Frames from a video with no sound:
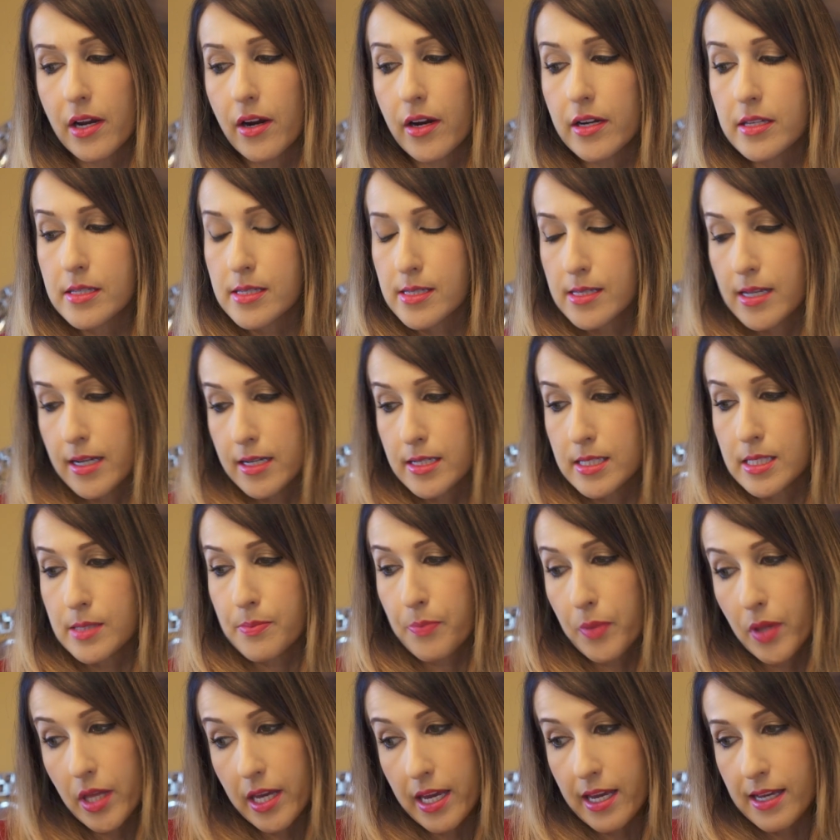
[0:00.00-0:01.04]
there in
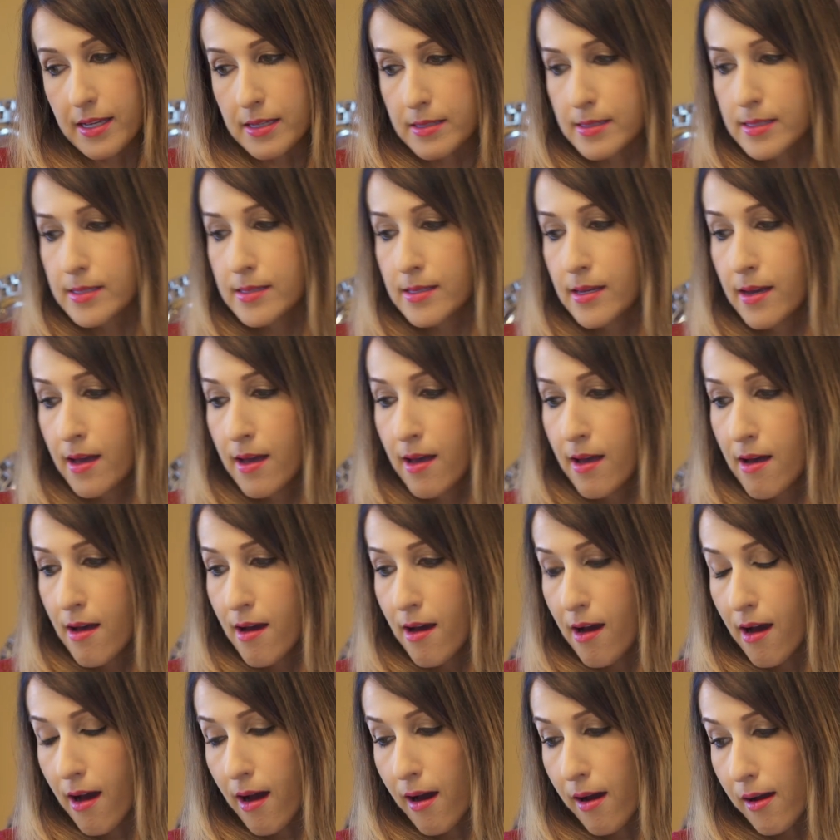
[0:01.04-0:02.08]
sixth place.
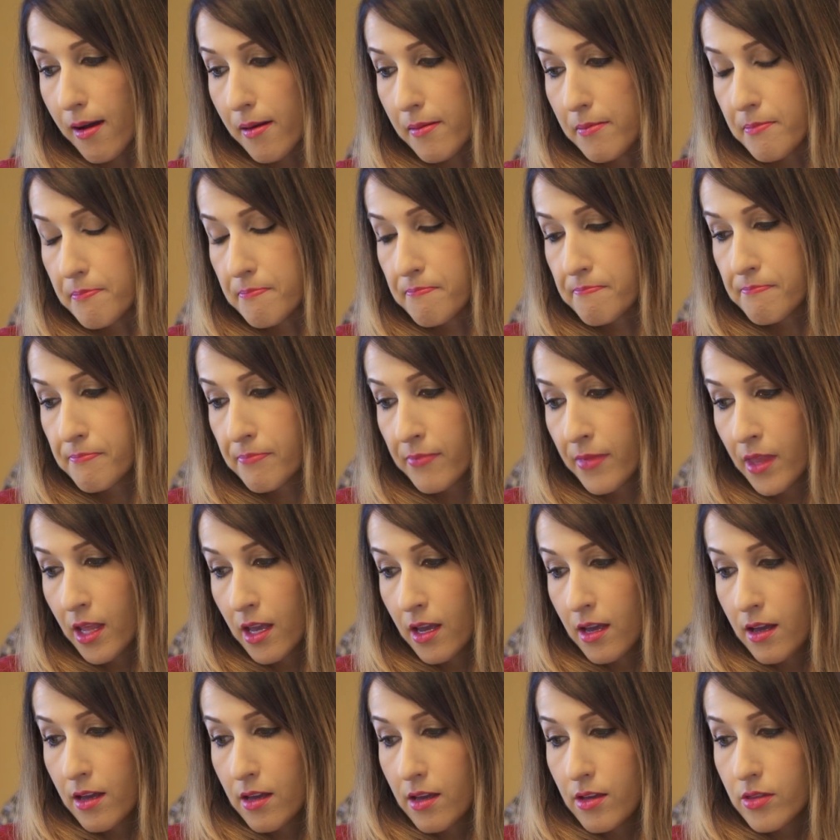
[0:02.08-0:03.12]

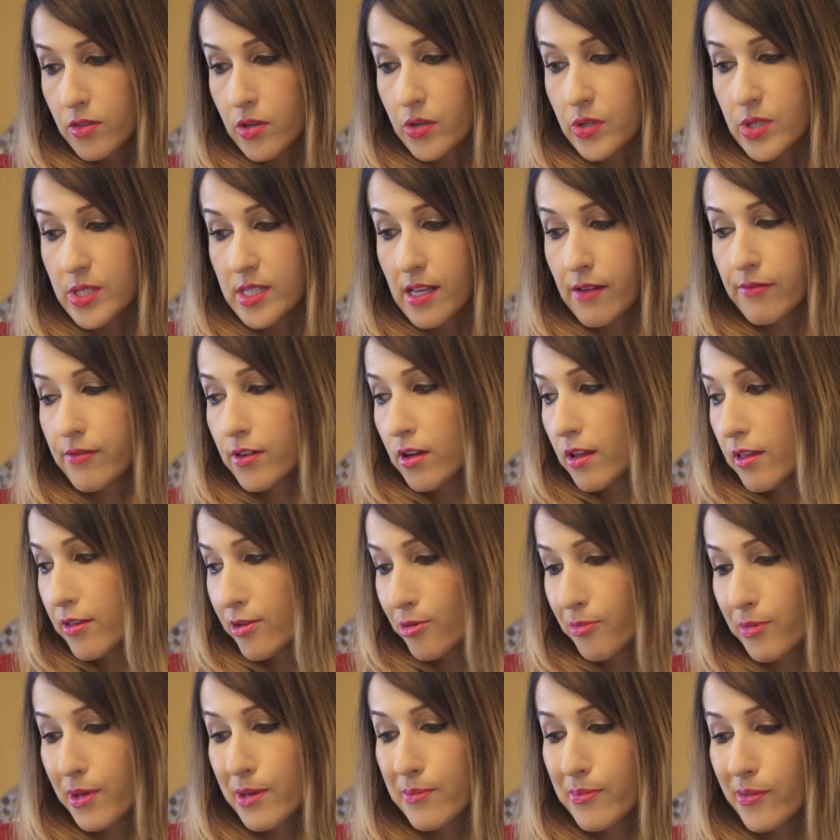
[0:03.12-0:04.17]
There's several
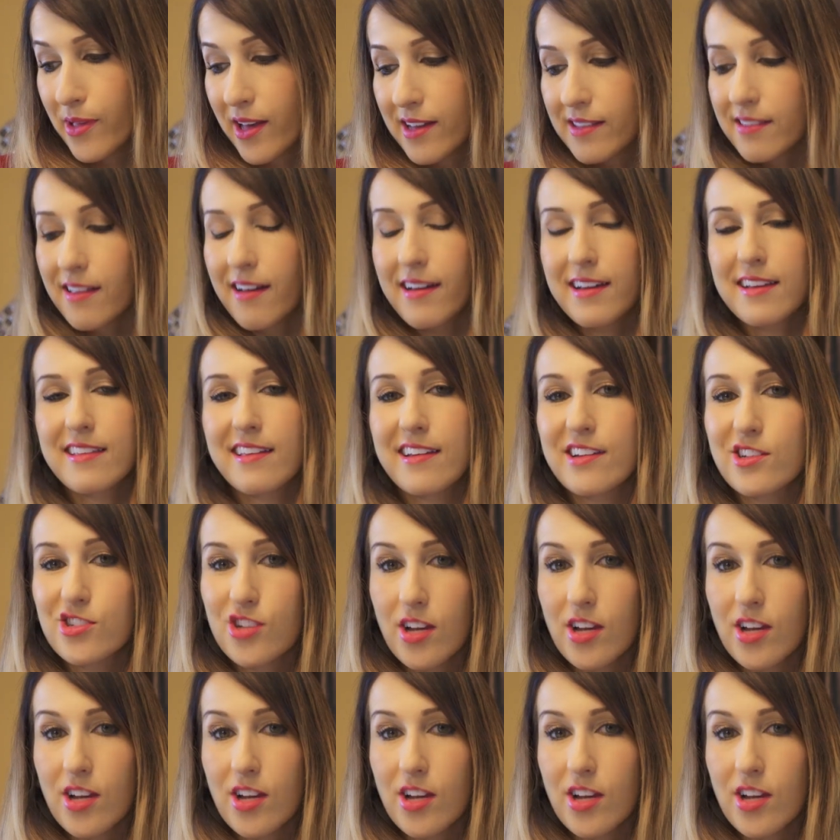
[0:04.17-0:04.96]
other people I like